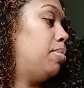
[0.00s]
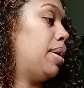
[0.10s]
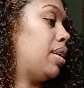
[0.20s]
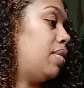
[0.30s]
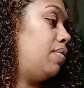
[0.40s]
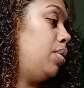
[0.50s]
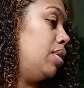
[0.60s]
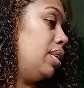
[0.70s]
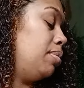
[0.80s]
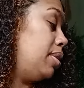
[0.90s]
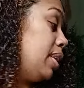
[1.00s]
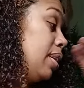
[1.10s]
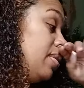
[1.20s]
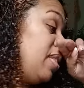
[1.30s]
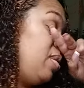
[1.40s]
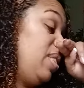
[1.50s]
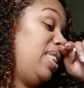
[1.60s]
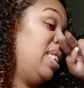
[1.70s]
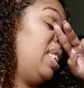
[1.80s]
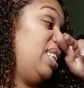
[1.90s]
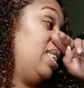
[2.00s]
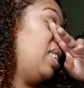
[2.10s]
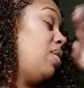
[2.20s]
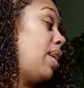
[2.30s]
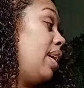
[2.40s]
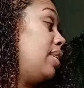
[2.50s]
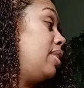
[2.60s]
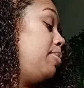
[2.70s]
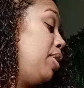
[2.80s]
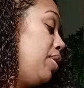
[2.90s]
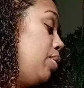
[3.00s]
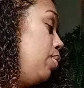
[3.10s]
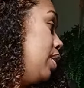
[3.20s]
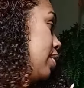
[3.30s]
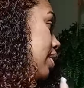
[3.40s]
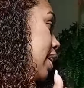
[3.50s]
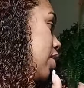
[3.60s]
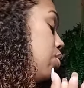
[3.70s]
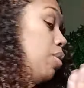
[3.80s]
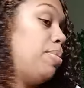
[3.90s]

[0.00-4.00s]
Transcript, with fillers: making a fool of themselves is what this is. Okay, spirit, what other deck you want